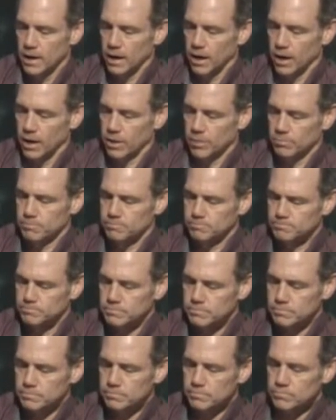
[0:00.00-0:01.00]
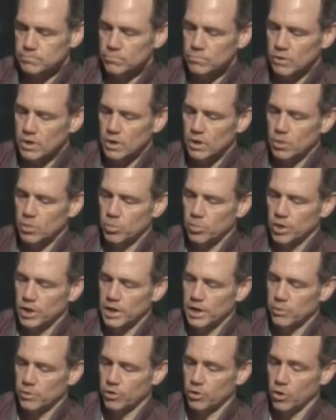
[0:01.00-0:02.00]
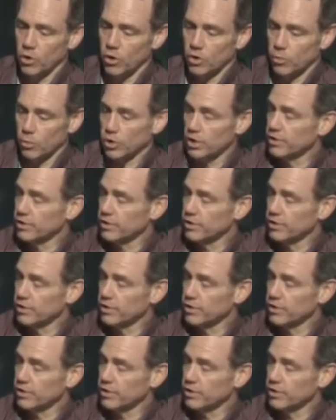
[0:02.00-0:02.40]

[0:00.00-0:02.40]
Um, but he would go and work a